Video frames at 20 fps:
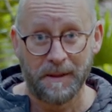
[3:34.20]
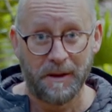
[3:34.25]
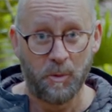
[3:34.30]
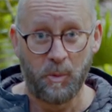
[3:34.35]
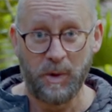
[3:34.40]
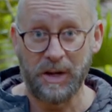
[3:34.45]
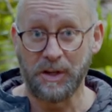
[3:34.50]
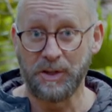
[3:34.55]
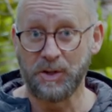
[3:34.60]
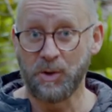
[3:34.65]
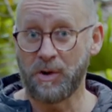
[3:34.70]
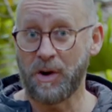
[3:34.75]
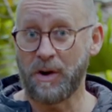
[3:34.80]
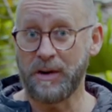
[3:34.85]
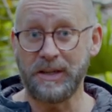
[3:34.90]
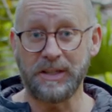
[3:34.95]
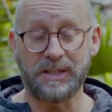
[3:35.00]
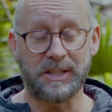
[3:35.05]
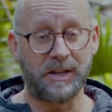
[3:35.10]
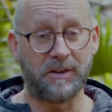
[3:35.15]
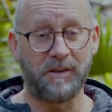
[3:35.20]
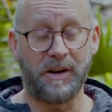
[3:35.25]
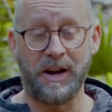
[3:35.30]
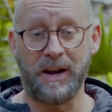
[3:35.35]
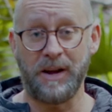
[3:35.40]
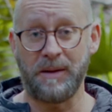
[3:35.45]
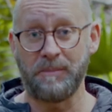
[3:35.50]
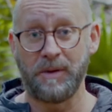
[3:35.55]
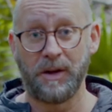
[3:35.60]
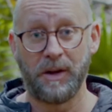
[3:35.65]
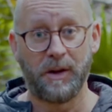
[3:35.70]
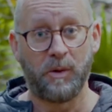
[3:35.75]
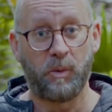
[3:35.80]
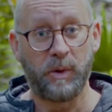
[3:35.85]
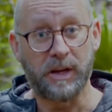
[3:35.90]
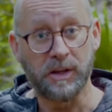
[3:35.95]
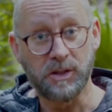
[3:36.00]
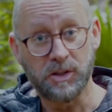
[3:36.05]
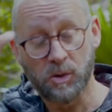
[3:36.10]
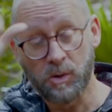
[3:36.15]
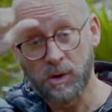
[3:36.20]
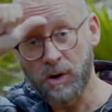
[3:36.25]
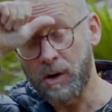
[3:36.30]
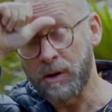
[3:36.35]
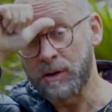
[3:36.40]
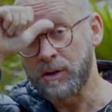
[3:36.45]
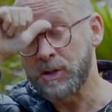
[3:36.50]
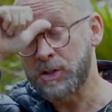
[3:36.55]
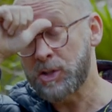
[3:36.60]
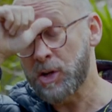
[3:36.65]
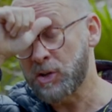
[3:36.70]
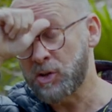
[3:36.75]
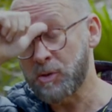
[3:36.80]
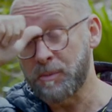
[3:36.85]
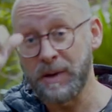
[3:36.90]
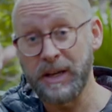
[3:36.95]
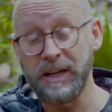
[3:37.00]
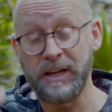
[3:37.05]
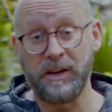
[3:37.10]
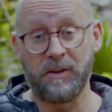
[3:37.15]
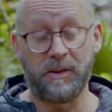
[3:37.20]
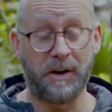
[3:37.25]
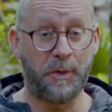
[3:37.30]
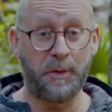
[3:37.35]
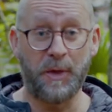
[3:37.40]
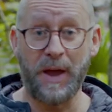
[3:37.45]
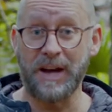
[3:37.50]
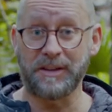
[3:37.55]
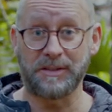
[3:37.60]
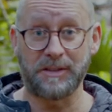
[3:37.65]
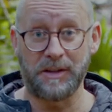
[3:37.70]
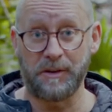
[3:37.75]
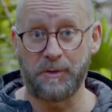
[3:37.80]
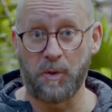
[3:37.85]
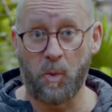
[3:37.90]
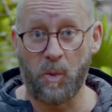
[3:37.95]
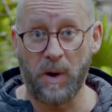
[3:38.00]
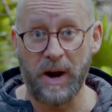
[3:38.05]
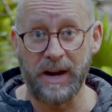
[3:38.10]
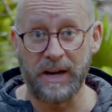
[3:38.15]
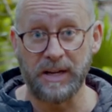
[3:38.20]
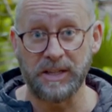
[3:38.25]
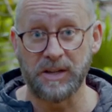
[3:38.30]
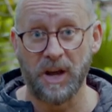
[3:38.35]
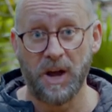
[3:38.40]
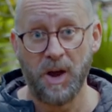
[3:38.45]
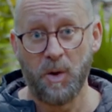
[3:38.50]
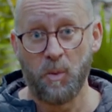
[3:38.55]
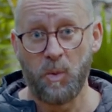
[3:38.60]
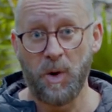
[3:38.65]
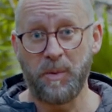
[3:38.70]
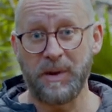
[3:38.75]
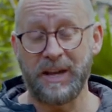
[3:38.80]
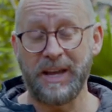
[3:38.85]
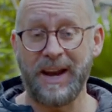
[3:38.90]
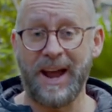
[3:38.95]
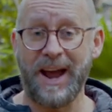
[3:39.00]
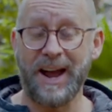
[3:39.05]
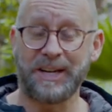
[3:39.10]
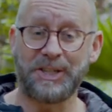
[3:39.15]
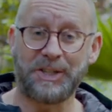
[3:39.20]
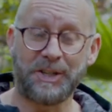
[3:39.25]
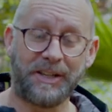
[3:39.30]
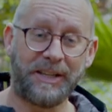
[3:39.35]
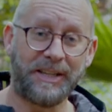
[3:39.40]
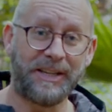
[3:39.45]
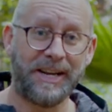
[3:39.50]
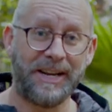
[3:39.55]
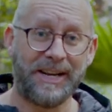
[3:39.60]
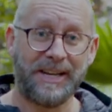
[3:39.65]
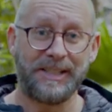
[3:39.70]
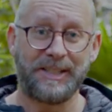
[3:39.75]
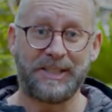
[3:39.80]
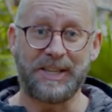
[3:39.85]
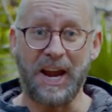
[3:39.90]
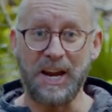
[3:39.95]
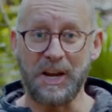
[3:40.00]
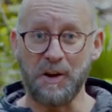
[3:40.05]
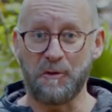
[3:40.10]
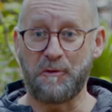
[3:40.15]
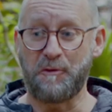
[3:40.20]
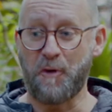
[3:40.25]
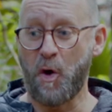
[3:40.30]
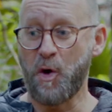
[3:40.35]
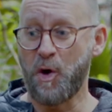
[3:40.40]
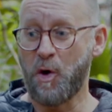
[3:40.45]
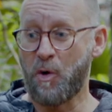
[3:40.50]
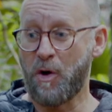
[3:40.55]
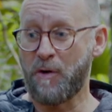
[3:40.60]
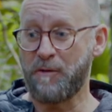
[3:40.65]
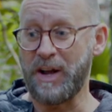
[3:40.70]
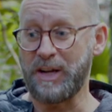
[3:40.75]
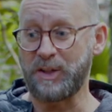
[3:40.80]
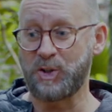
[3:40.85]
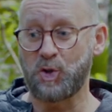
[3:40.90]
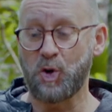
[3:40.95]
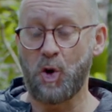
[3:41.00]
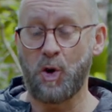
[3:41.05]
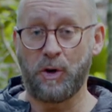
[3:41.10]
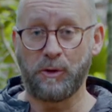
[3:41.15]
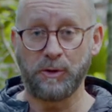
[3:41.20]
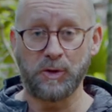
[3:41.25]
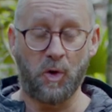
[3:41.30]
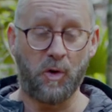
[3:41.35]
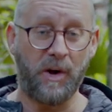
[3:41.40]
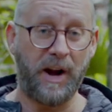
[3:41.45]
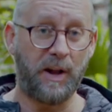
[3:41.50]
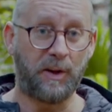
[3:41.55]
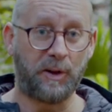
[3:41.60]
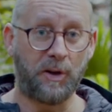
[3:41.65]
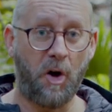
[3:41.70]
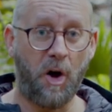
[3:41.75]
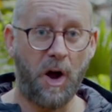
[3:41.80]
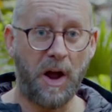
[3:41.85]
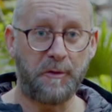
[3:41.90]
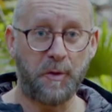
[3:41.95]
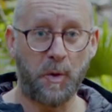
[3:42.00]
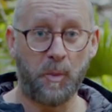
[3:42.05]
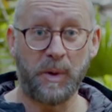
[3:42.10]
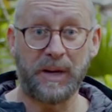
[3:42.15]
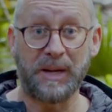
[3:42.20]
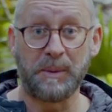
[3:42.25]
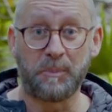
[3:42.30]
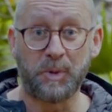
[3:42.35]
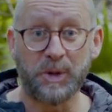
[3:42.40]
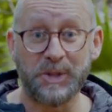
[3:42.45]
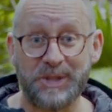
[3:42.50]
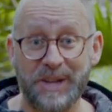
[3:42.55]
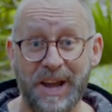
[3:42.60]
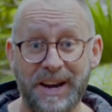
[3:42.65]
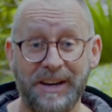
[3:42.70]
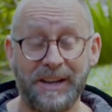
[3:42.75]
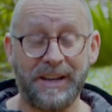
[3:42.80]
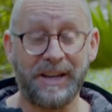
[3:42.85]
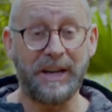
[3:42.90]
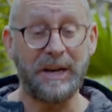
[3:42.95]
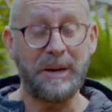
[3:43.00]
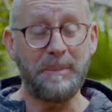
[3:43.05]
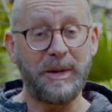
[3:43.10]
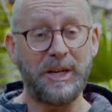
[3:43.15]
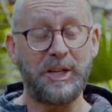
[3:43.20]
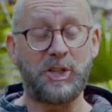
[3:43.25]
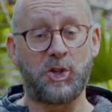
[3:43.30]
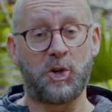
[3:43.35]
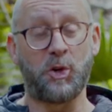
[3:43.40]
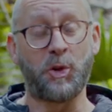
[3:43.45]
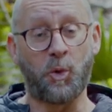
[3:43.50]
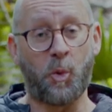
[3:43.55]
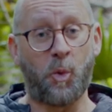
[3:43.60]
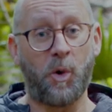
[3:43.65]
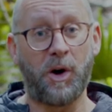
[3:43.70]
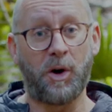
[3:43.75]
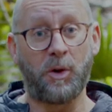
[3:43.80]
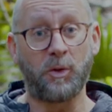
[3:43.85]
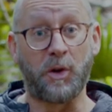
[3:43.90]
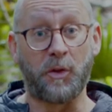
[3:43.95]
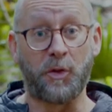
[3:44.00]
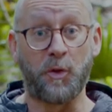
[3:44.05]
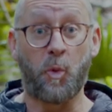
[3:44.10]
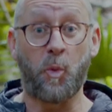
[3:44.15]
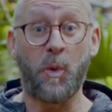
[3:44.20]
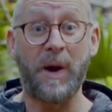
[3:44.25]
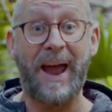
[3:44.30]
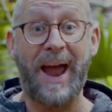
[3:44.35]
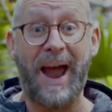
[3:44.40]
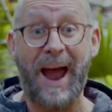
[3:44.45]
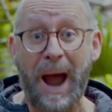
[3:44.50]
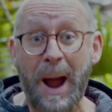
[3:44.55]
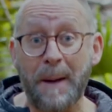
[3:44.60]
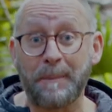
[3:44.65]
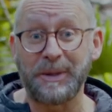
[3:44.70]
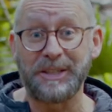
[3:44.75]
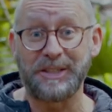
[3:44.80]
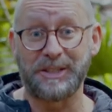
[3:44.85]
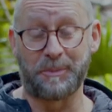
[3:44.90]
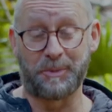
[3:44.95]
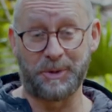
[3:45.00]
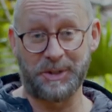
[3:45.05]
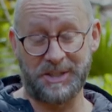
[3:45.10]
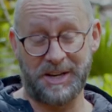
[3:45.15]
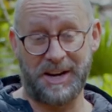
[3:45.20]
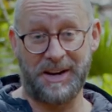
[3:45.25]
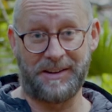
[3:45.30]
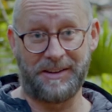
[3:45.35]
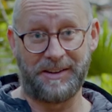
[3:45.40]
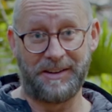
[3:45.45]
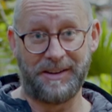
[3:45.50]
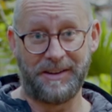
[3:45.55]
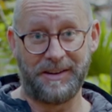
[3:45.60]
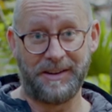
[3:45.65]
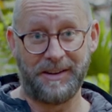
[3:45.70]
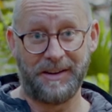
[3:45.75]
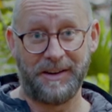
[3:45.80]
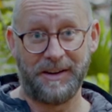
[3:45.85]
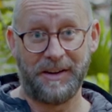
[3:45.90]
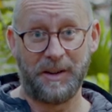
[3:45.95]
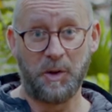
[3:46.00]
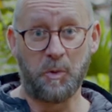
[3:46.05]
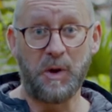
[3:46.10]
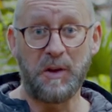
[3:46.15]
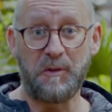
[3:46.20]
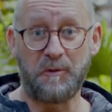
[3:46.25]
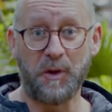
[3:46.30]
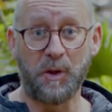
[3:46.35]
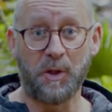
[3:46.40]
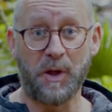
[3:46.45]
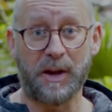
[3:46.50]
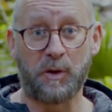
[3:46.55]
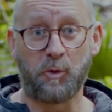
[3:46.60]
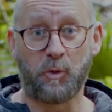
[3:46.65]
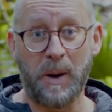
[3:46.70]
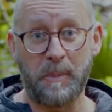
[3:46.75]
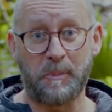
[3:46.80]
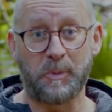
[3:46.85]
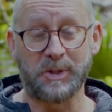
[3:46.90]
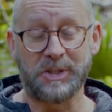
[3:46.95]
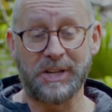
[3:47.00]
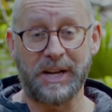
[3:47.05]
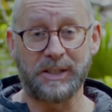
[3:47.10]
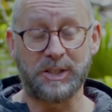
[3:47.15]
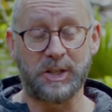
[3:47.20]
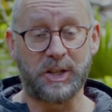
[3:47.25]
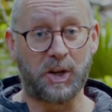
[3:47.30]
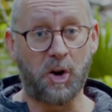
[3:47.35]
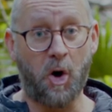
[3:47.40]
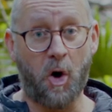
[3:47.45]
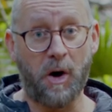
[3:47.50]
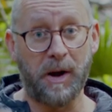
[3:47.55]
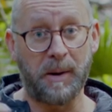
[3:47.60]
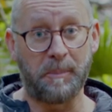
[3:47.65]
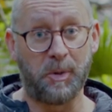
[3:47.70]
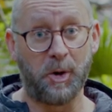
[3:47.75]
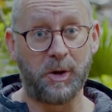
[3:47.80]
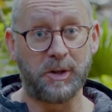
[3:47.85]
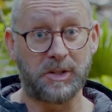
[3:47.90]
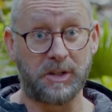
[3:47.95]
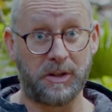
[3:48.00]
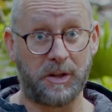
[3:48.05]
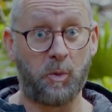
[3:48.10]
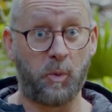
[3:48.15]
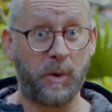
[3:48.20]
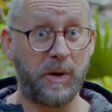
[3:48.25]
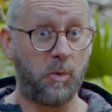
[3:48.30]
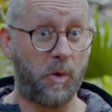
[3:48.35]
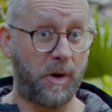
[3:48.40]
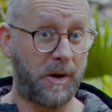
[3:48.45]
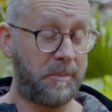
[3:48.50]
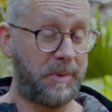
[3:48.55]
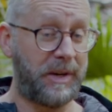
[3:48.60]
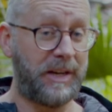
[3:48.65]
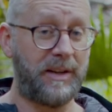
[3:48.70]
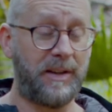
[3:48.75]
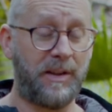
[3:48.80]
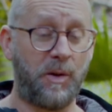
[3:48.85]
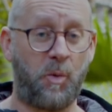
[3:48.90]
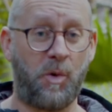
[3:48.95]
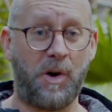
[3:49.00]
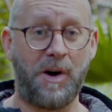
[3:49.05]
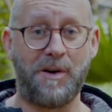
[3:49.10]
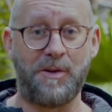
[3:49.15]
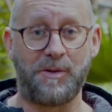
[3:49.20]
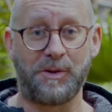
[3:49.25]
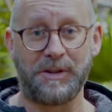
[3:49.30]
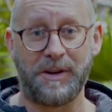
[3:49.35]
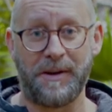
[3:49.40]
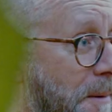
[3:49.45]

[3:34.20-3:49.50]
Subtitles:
We can do it on Instagram, we can do it on social media in 1,000 different ways, where we can actually take a photo of ourselves or our life and we can present an image to the world that we're happy to present, that we feel like represents the kind of person that we want to be in the world.